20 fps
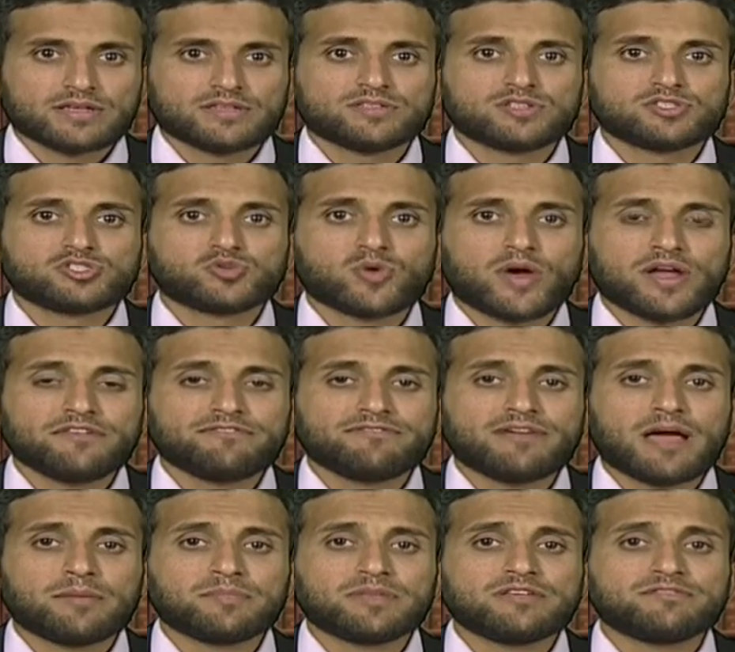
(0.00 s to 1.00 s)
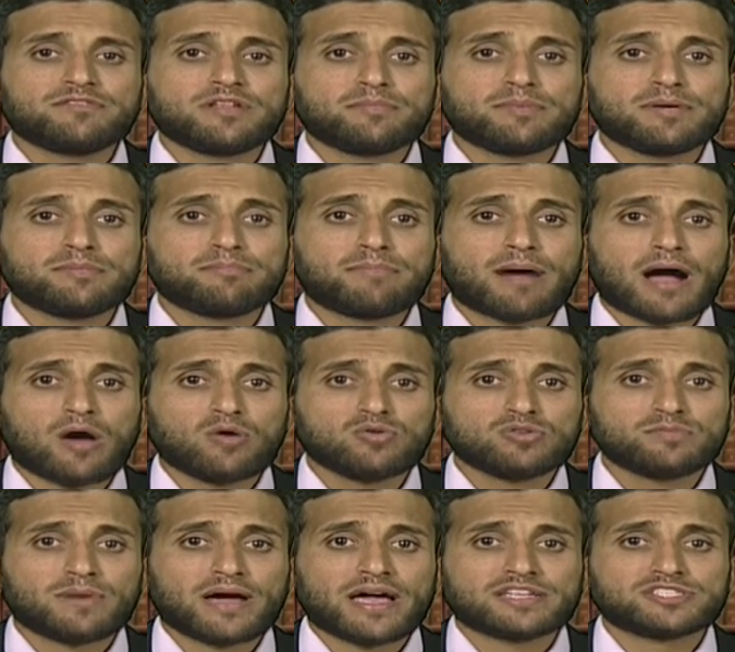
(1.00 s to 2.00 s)
The joint family will be
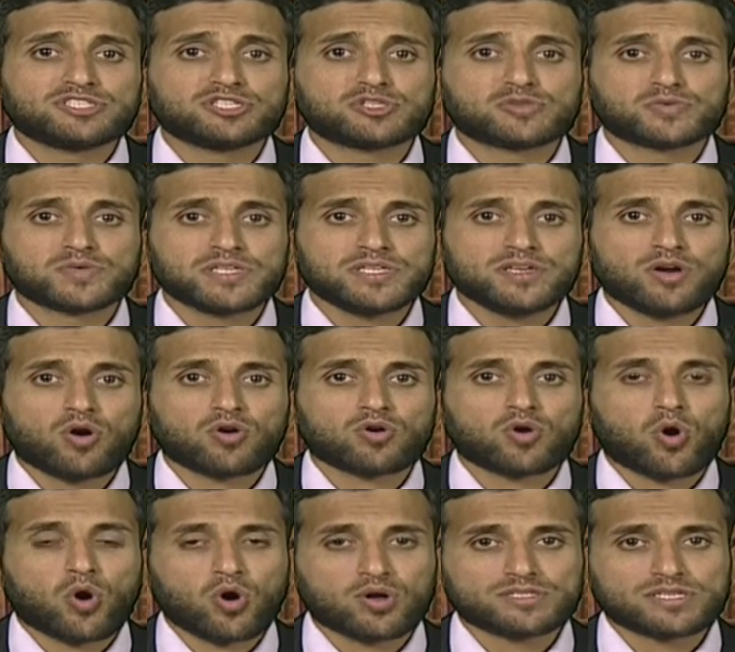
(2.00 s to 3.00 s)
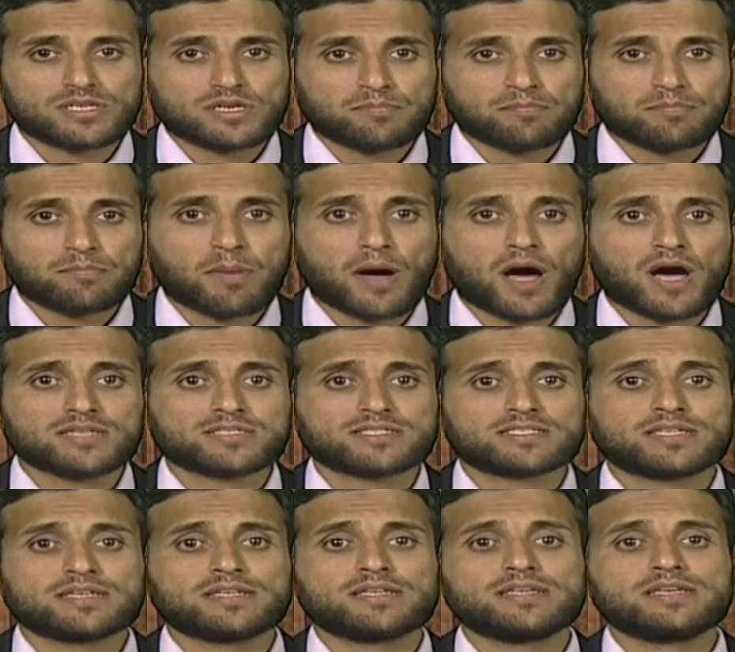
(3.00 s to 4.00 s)
bound by a decree or order passed
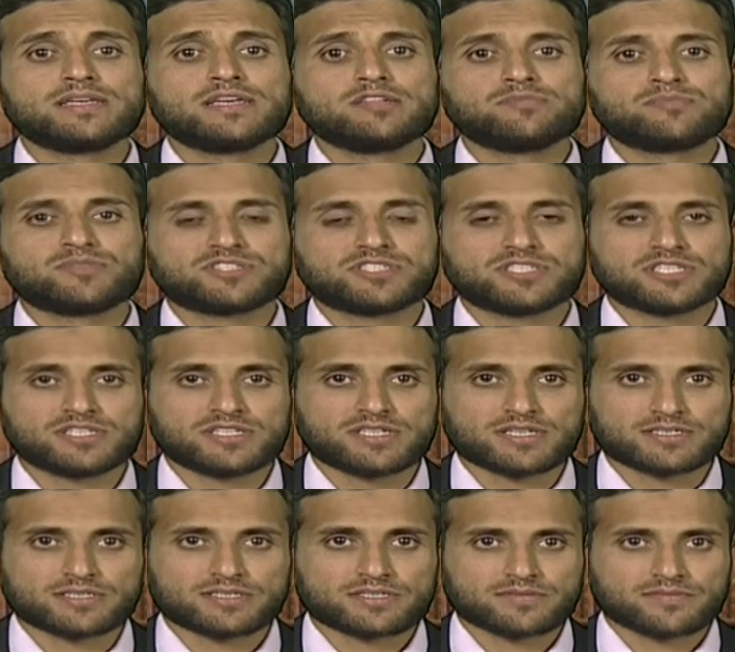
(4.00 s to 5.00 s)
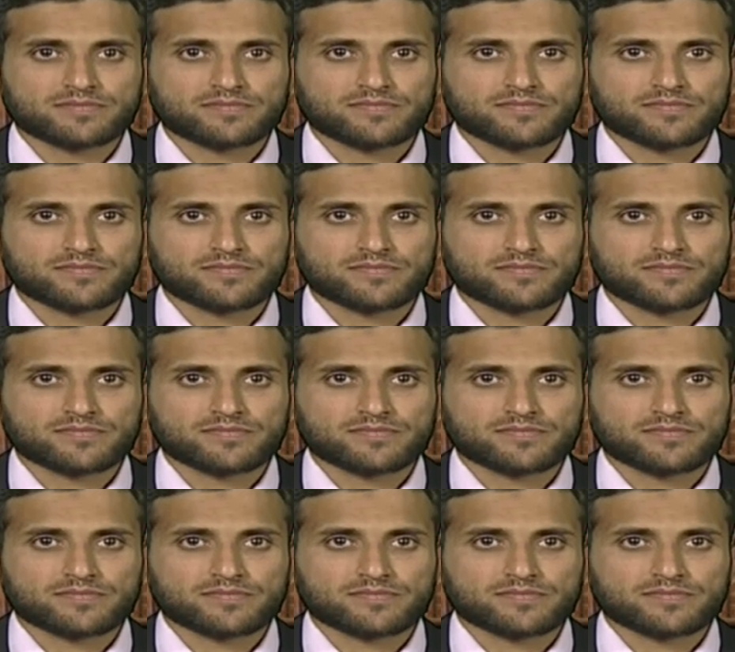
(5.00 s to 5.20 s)
in legal proceedings.